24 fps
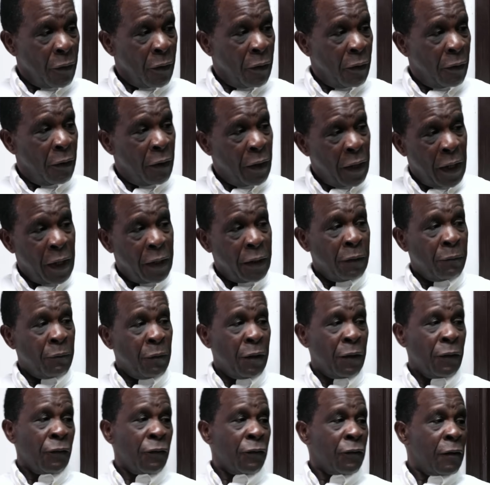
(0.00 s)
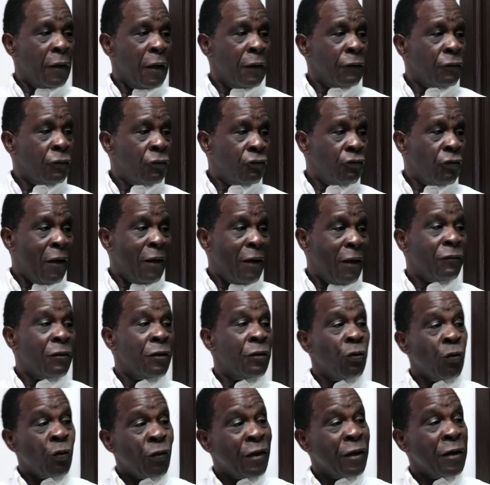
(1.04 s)
Any minister to travel
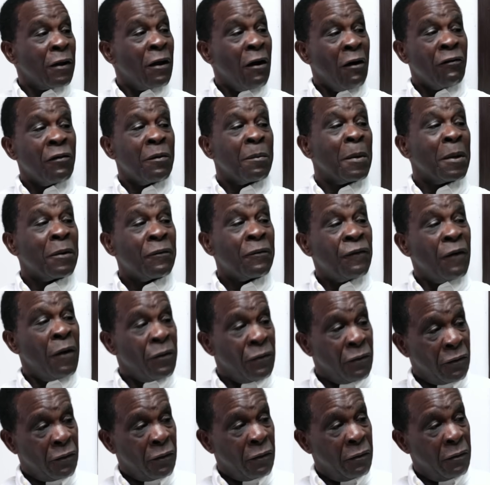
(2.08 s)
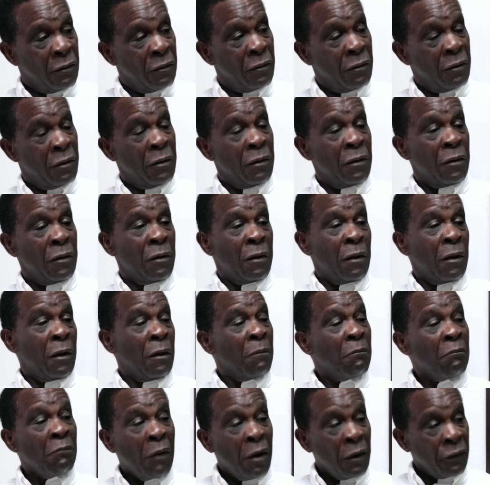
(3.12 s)
using government funds
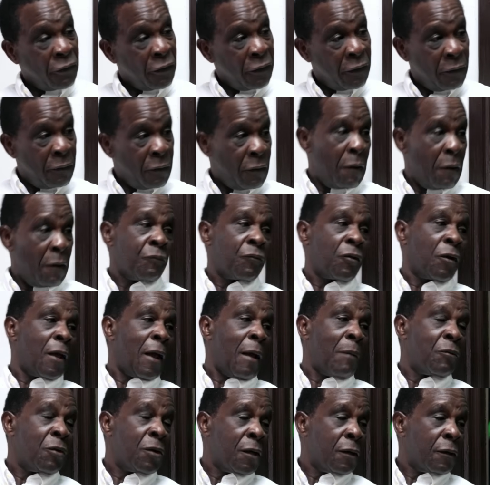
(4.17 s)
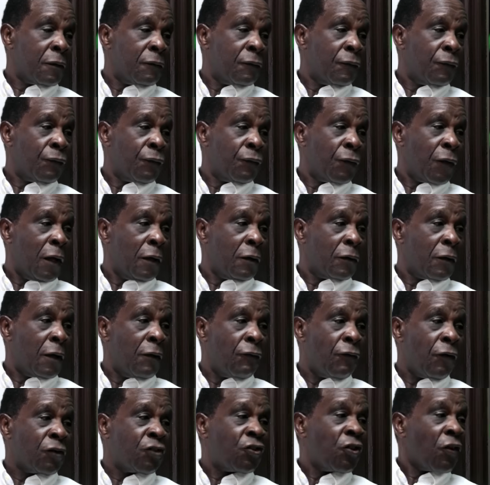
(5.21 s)
must come to cabinet and give
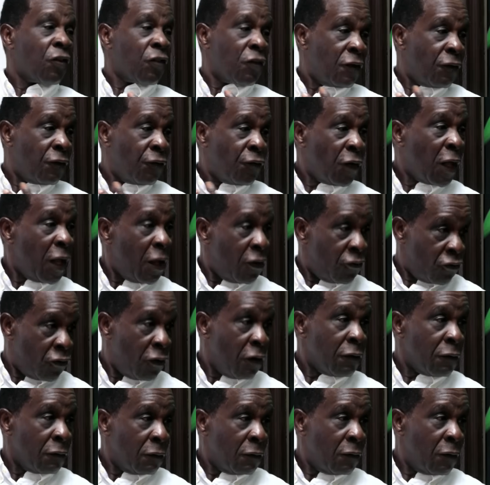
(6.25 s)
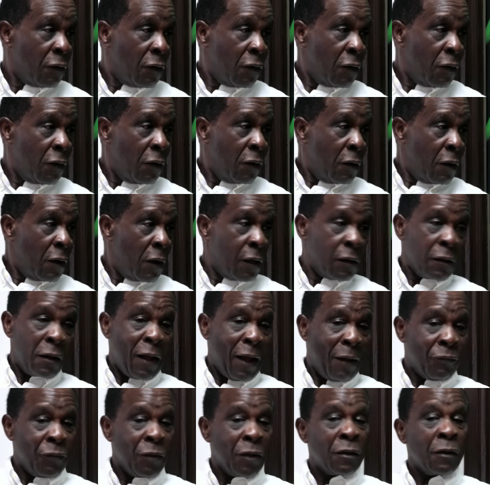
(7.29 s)
a justification, and
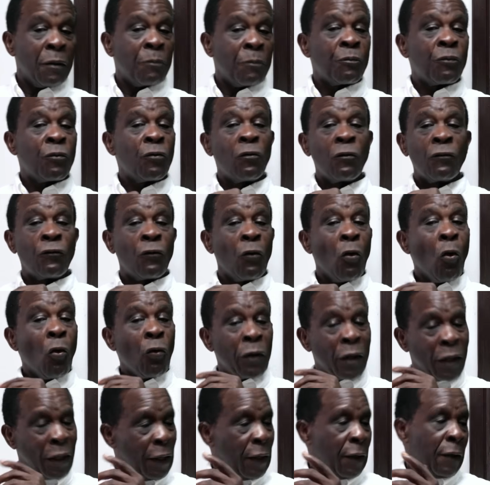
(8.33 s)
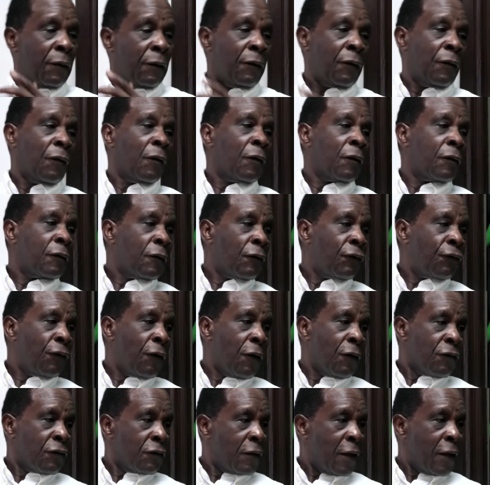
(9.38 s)
cabinet approve only the
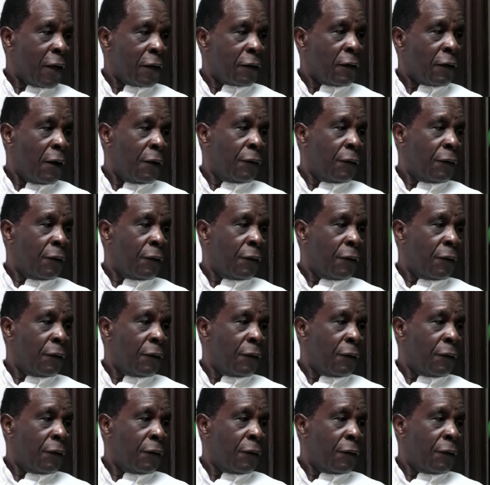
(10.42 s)
funds that are